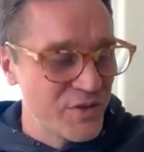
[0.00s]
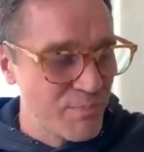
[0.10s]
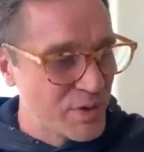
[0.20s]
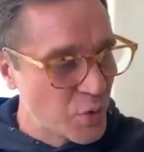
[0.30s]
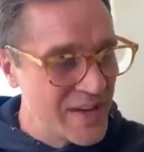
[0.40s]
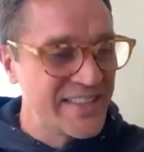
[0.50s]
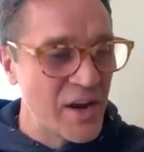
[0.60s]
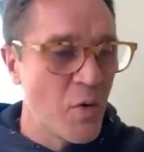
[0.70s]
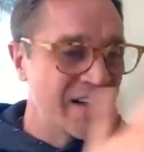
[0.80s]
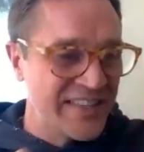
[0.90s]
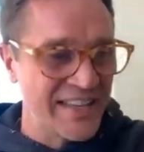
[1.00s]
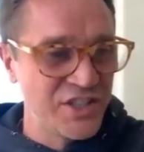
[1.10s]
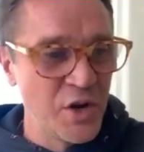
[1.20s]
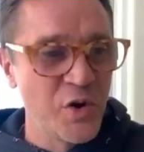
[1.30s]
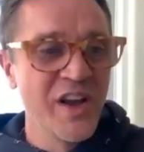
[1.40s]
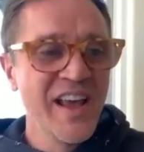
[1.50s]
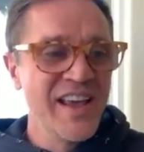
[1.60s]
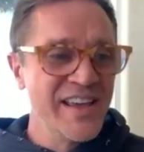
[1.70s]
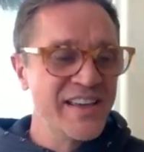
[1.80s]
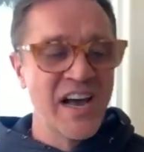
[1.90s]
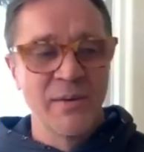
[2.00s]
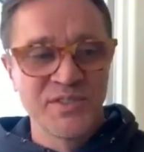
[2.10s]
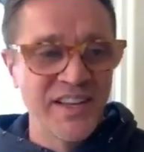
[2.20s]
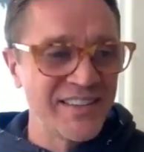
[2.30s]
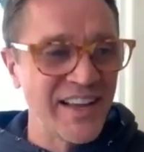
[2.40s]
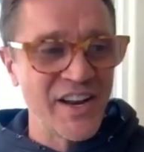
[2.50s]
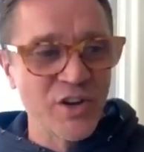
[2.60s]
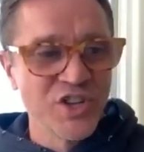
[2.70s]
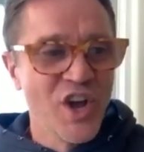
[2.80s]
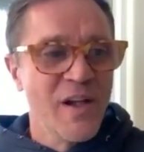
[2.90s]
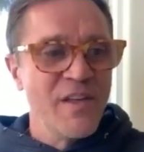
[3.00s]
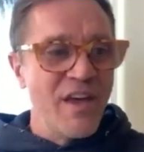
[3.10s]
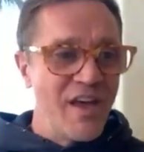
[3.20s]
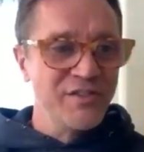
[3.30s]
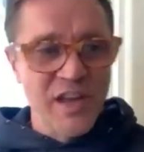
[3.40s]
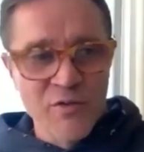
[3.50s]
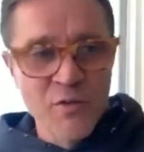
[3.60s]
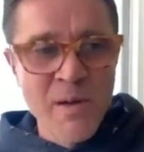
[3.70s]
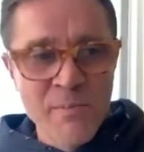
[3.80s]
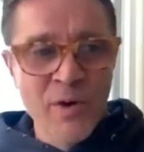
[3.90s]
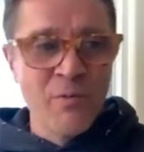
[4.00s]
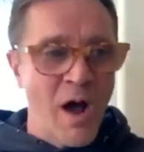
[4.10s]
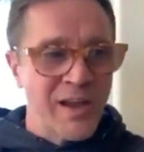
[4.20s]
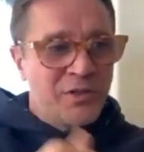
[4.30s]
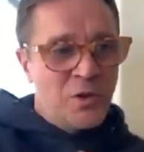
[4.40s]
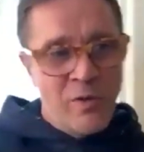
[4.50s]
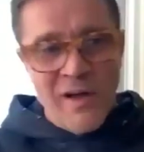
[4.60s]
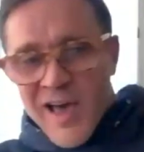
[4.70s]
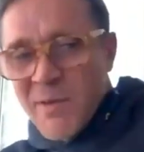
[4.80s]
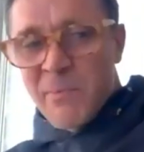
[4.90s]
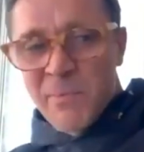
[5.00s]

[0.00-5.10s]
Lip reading: between take 1 and take 2, he comes in and he goes, "Hey, Devon, remember in Rocky 2 when I had him up